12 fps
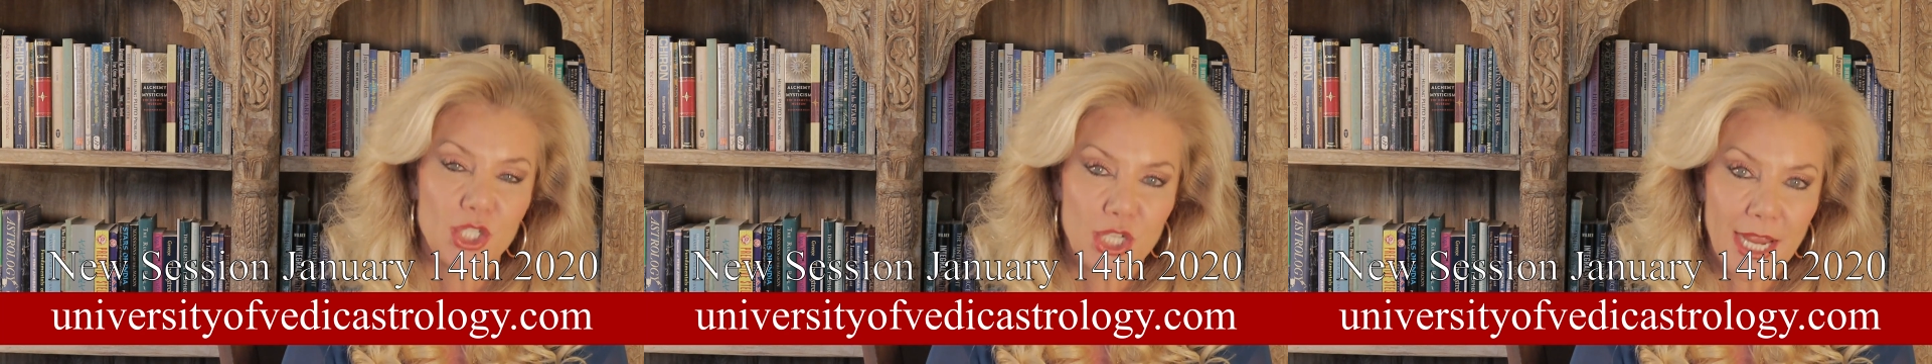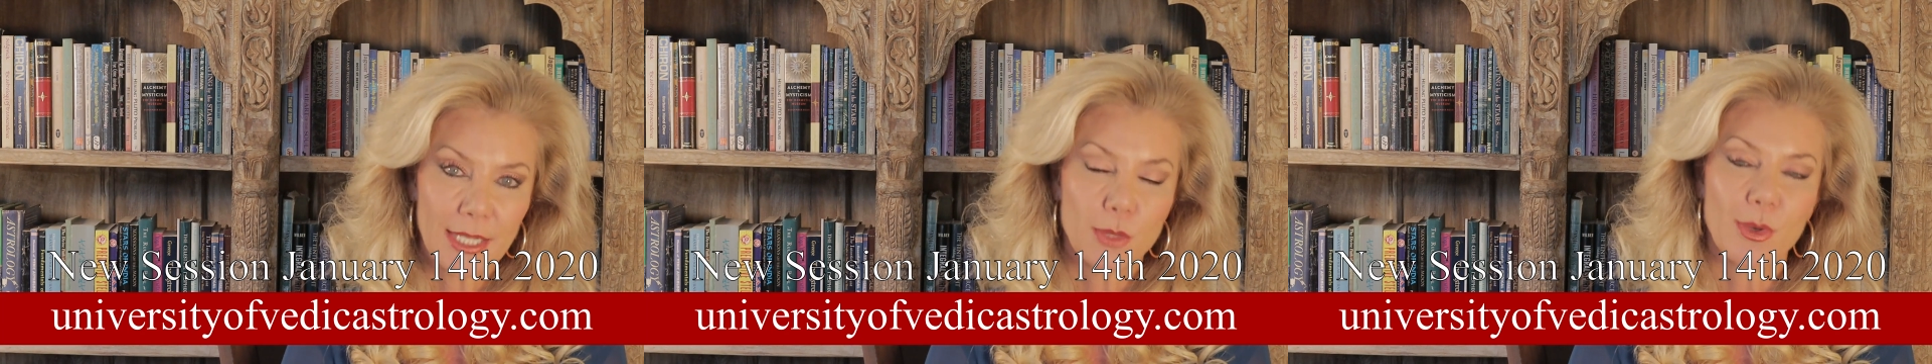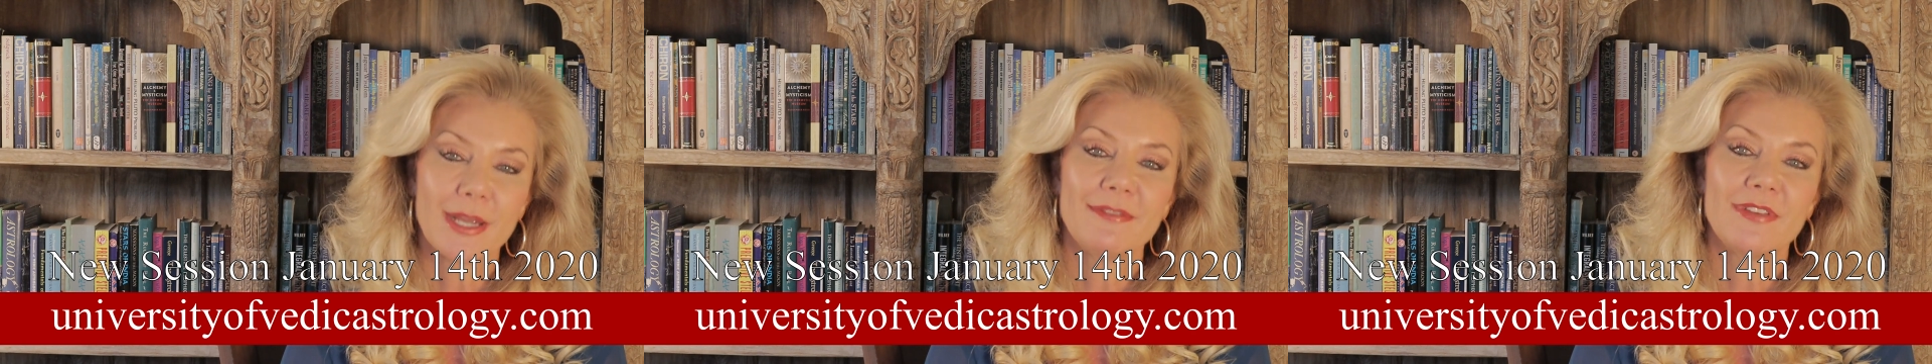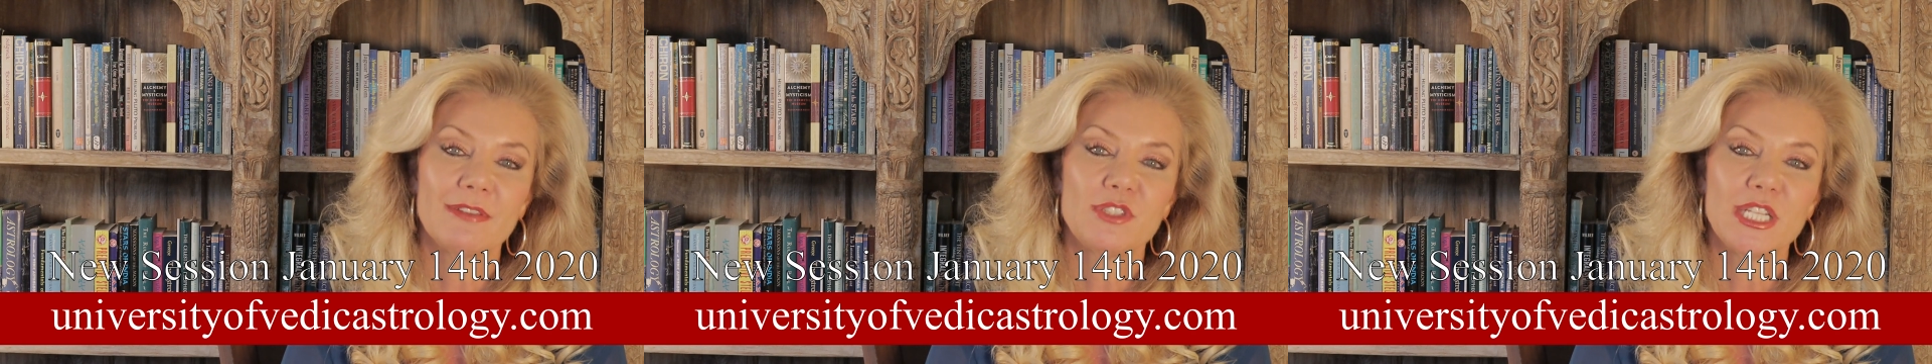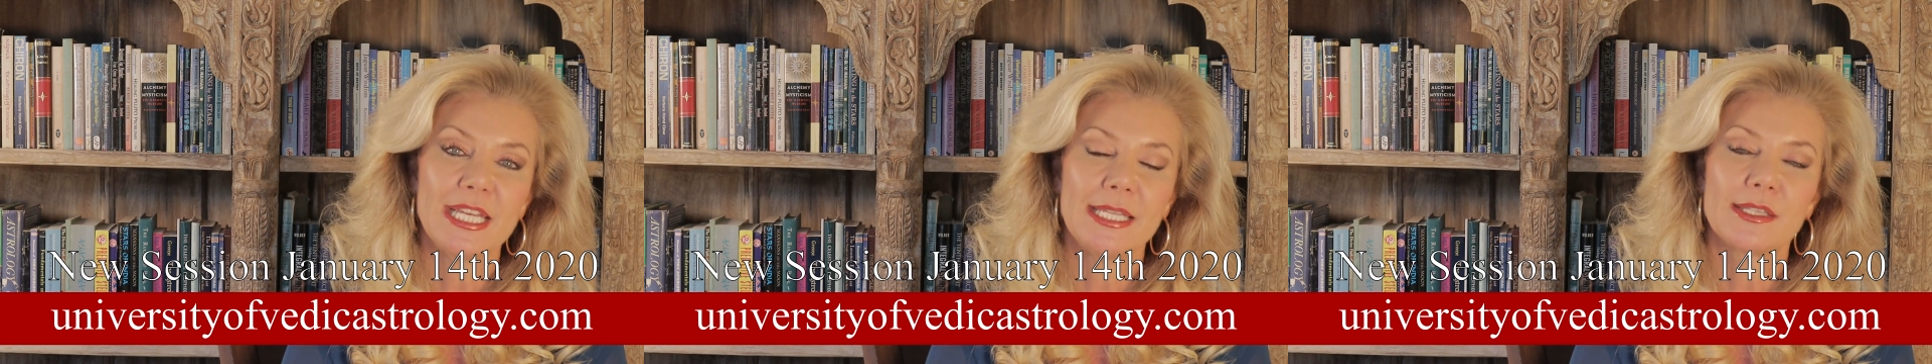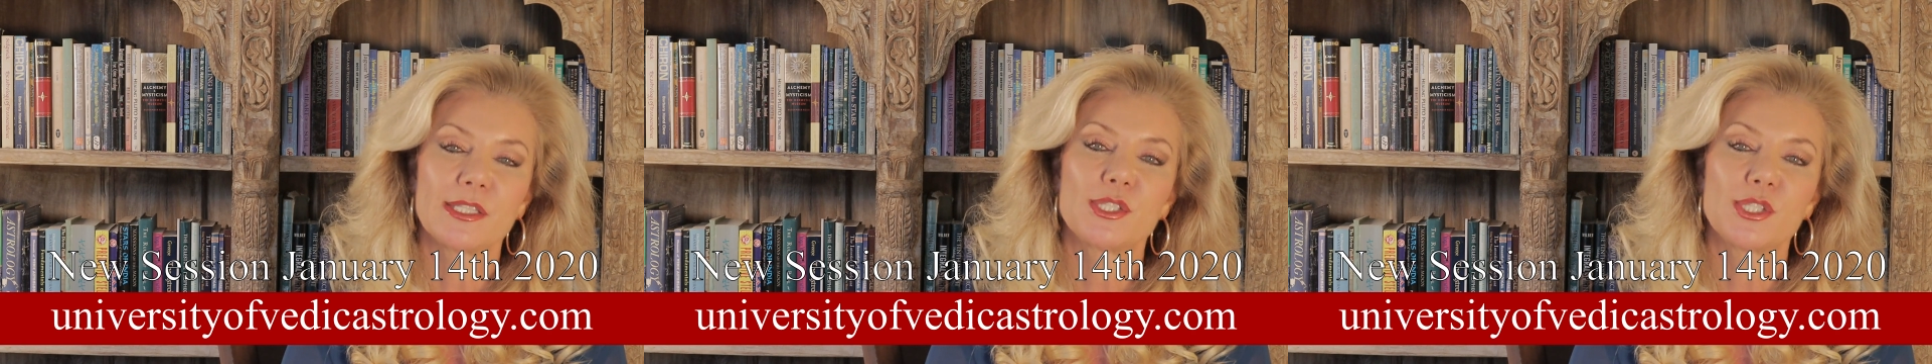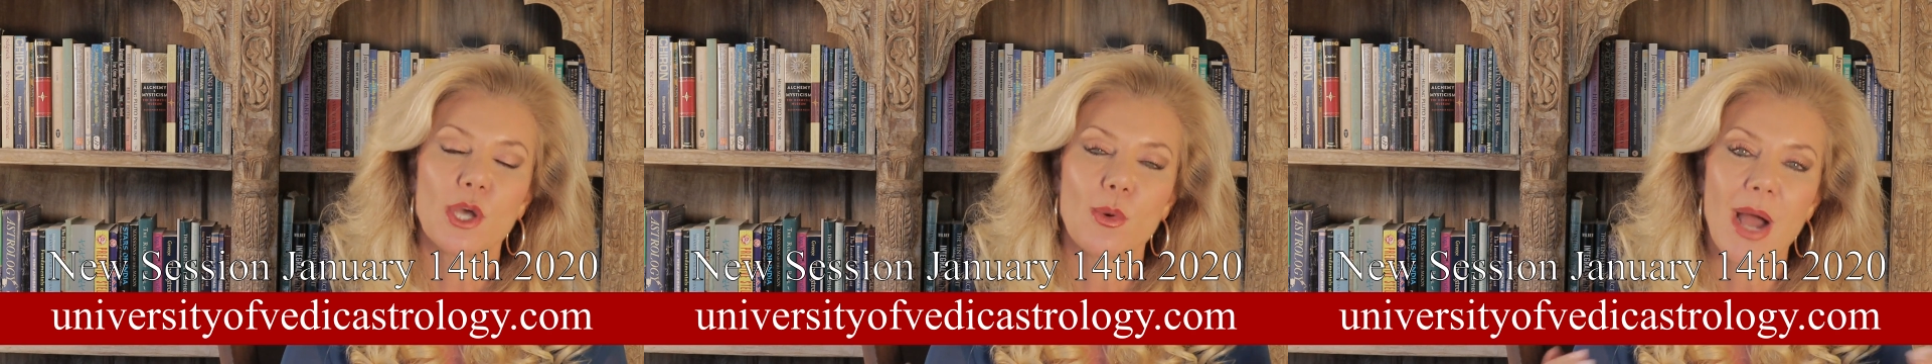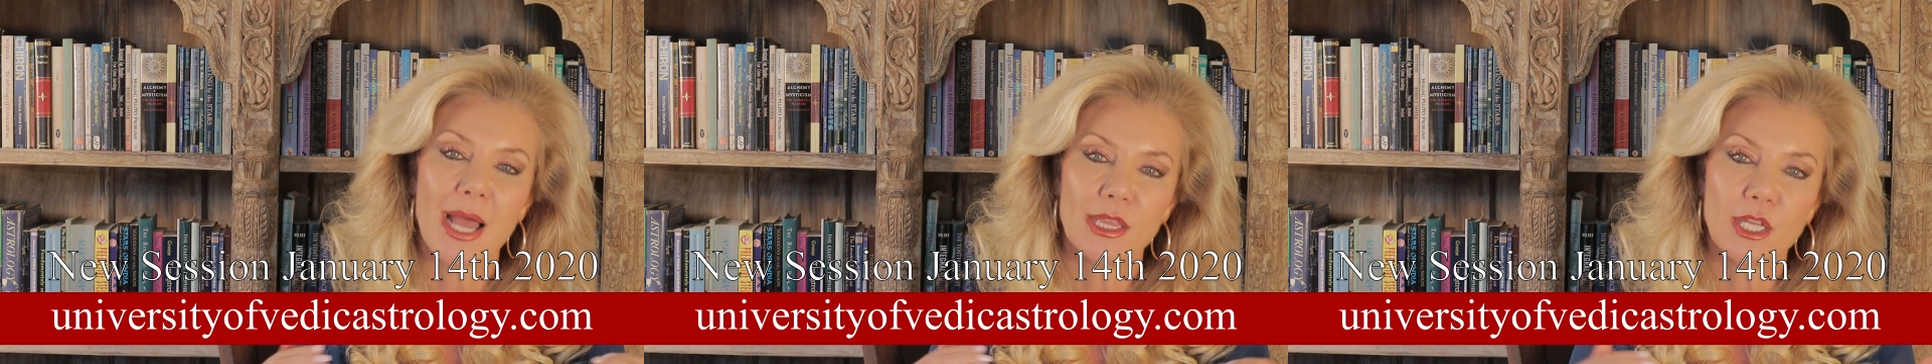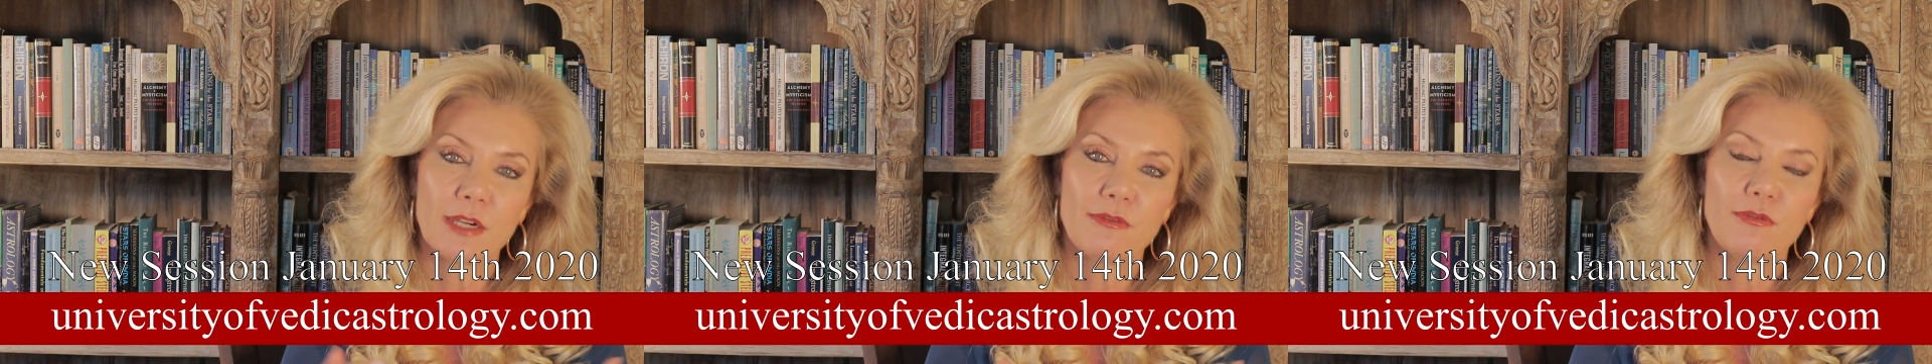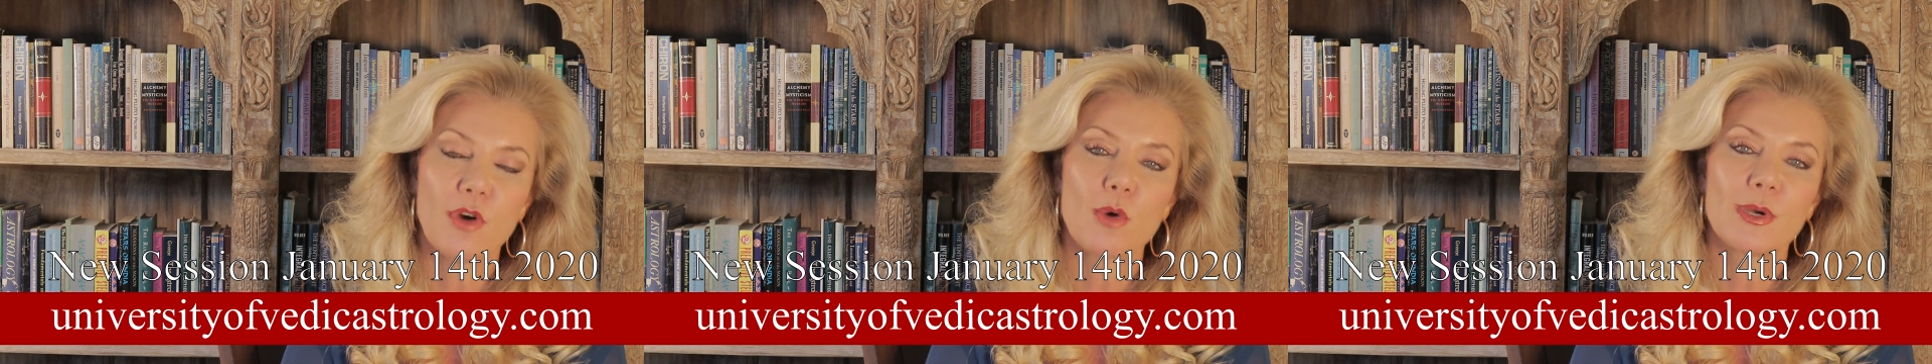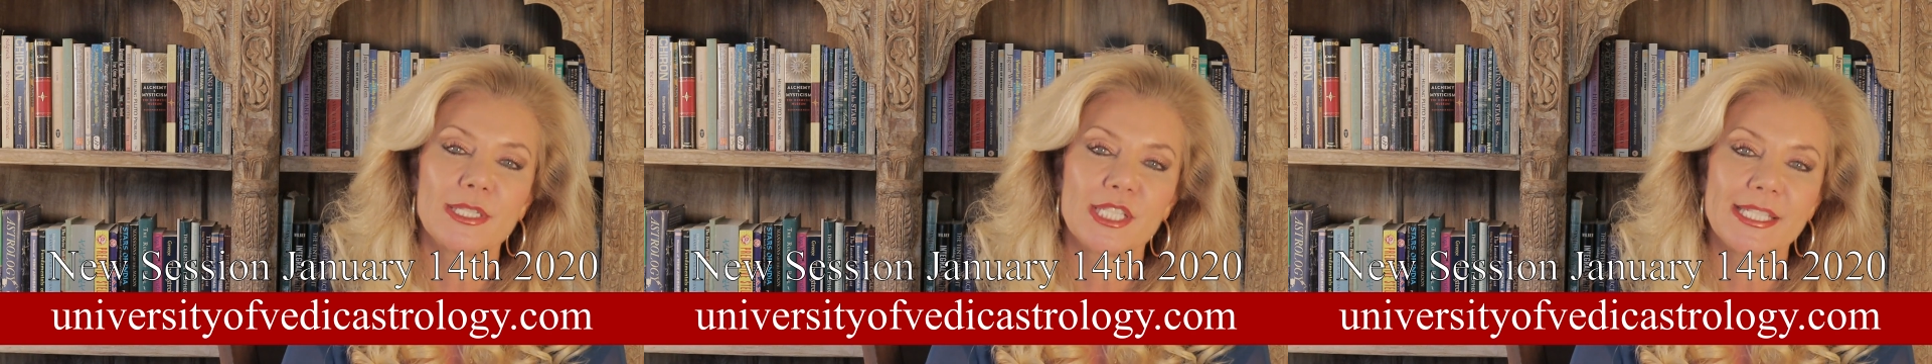January 15th. So I look forward